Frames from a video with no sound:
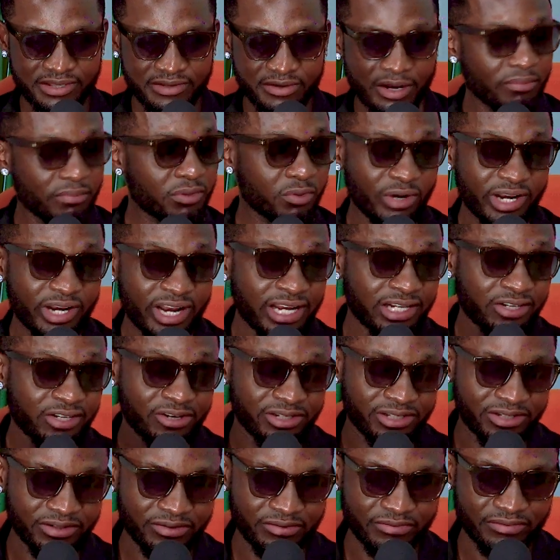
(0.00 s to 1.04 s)
when I had
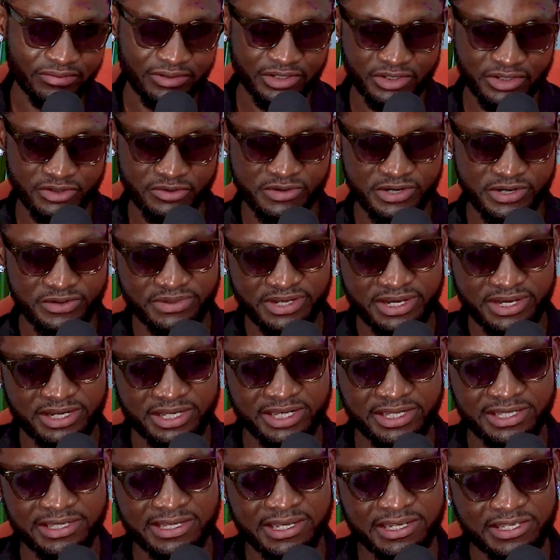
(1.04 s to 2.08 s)
gotten the script and he
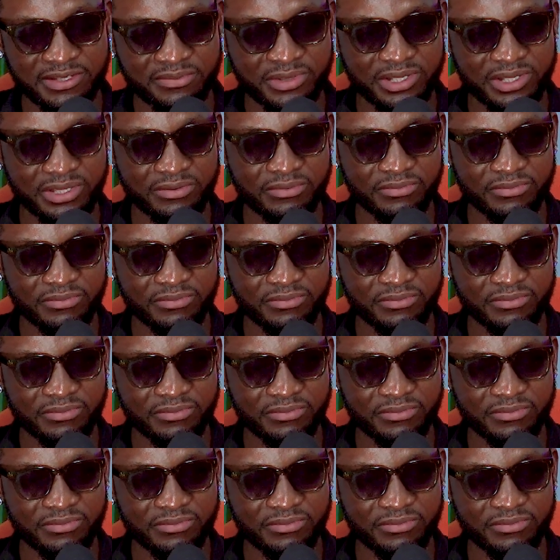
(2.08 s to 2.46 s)
sent me the